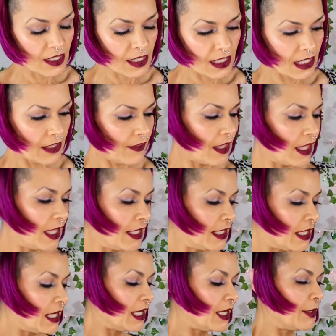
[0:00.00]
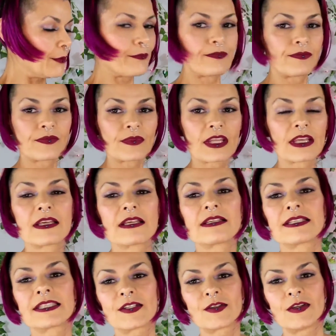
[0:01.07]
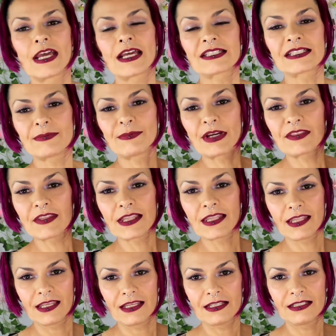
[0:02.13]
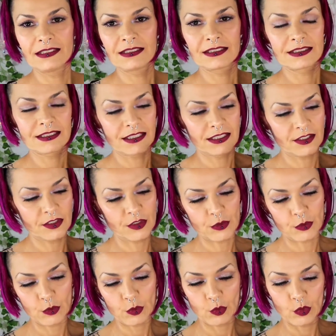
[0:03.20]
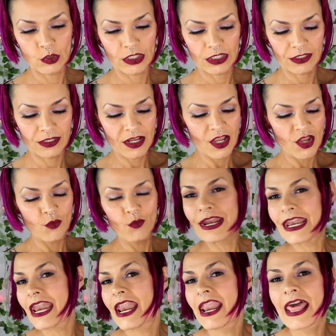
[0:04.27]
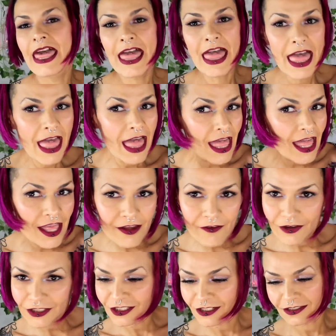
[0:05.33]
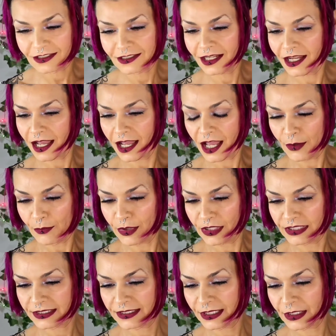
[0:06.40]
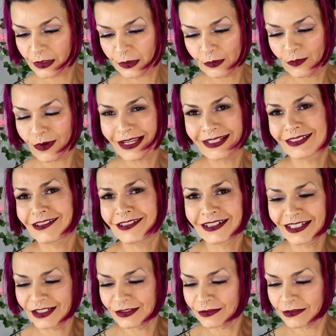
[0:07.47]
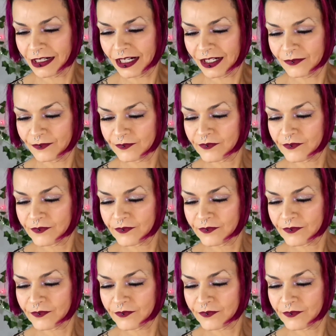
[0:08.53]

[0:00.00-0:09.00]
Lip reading: And then, so next up on the list, we never start at the top. So why start now, right?